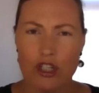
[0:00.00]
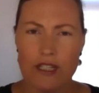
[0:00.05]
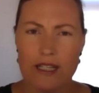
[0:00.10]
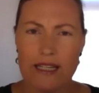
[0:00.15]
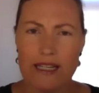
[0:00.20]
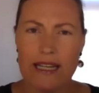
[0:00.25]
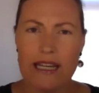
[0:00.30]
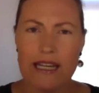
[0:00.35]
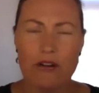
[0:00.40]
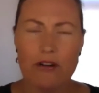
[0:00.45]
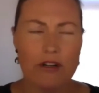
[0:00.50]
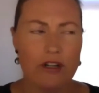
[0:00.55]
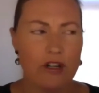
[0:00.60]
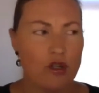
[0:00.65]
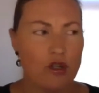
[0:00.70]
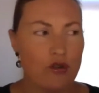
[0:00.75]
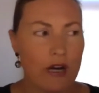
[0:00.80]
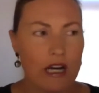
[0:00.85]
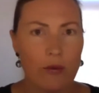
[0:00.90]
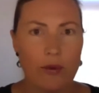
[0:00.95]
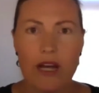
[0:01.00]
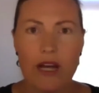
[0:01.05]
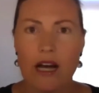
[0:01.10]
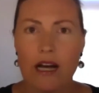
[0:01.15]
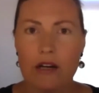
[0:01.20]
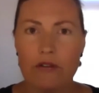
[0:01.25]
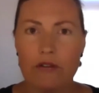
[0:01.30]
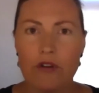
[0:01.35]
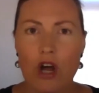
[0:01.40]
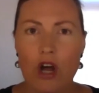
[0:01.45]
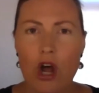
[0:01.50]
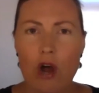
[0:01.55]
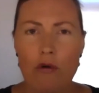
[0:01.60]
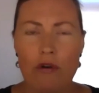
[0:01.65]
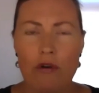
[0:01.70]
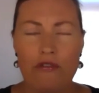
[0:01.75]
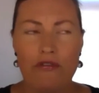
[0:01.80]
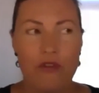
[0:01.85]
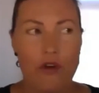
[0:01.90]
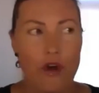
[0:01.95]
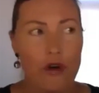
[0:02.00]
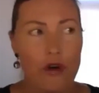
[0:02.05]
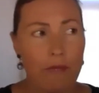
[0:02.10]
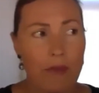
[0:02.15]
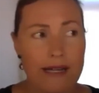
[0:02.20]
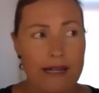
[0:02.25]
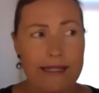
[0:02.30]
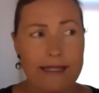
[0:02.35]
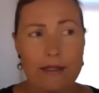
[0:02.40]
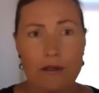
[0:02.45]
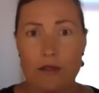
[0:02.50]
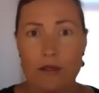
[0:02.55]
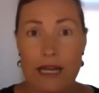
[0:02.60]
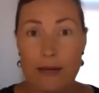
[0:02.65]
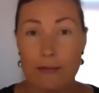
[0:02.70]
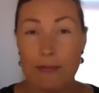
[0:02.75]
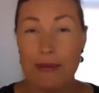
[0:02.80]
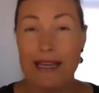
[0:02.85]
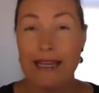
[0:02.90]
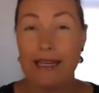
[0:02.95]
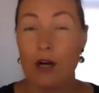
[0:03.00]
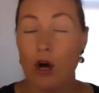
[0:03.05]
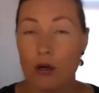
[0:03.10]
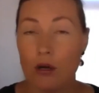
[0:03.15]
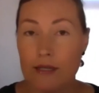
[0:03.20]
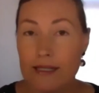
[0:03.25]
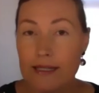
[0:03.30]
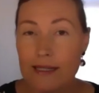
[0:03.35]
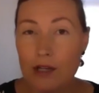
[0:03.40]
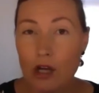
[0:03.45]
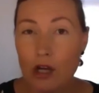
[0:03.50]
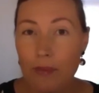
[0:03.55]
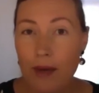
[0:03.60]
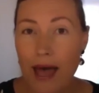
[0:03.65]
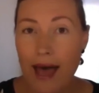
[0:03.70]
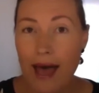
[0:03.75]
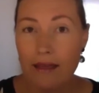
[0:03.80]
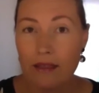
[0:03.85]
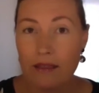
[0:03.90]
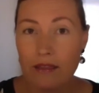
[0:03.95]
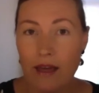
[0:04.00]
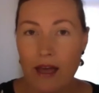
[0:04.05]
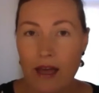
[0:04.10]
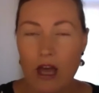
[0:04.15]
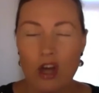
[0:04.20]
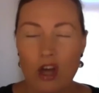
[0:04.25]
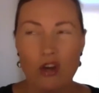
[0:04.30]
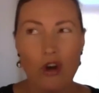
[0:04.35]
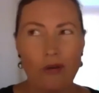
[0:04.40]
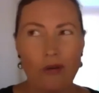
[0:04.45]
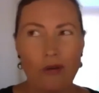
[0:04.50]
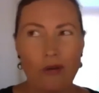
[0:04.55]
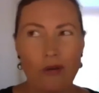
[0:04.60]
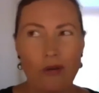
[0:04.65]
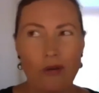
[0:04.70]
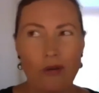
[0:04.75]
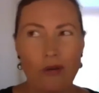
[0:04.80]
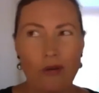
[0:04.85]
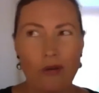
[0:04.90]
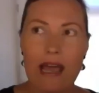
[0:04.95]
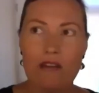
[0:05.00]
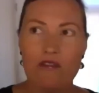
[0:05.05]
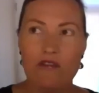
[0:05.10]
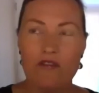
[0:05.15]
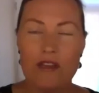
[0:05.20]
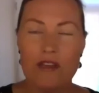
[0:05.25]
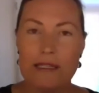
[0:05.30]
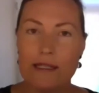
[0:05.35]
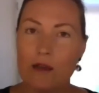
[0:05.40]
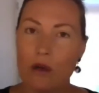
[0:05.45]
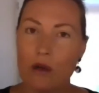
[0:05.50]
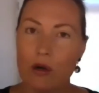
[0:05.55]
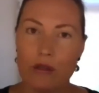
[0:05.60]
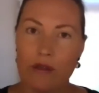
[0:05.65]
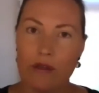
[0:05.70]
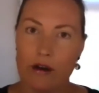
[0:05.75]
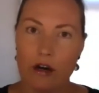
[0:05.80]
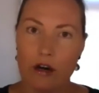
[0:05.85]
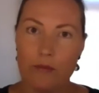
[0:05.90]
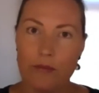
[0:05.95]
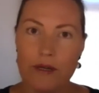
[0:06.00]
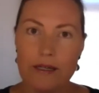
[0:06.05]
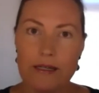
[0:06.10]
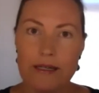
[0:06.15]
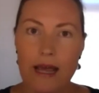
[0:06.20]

And here in Australia, we kind of refer to my skills like being an osteopath, not really a physiotherapist.